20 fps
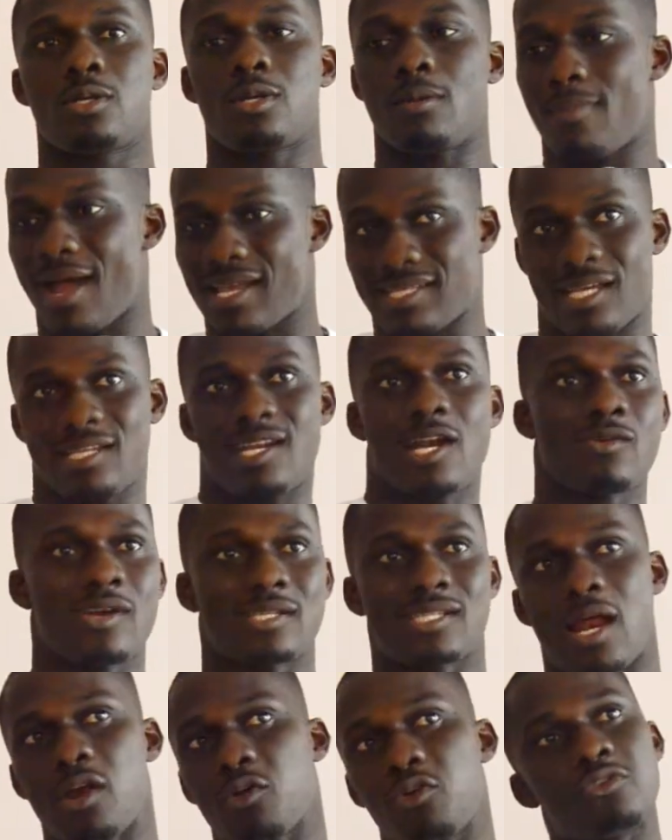Mas I'm not
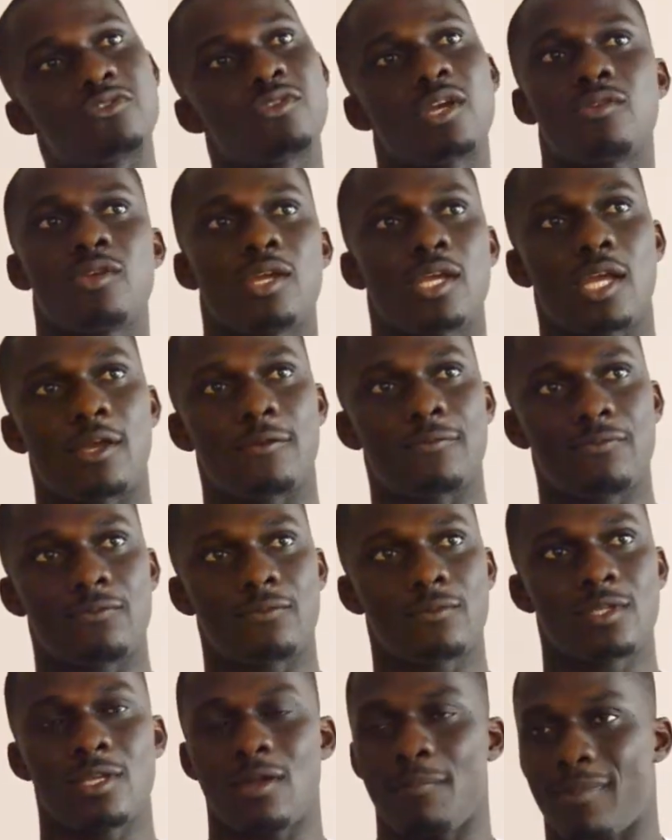Pascal Journey.
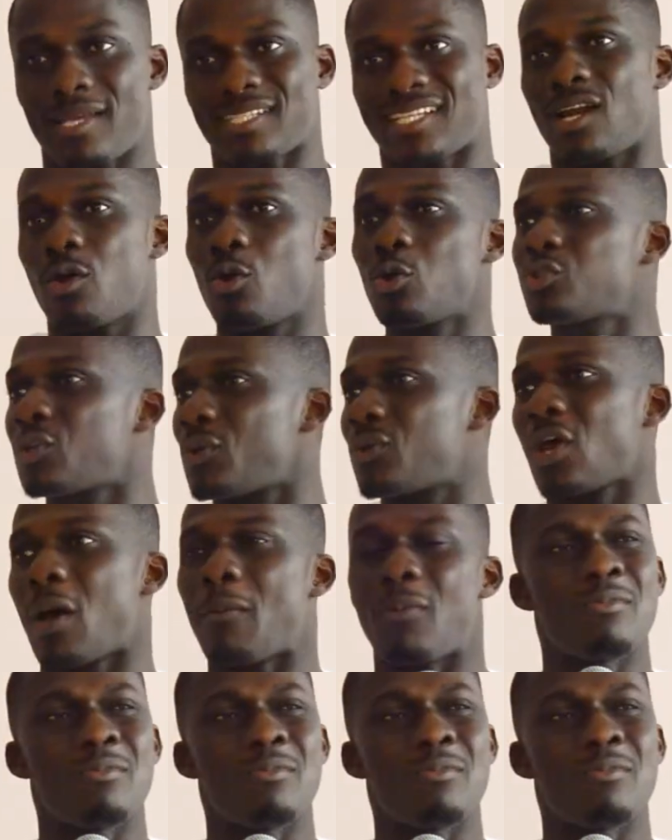Pascal won't do it.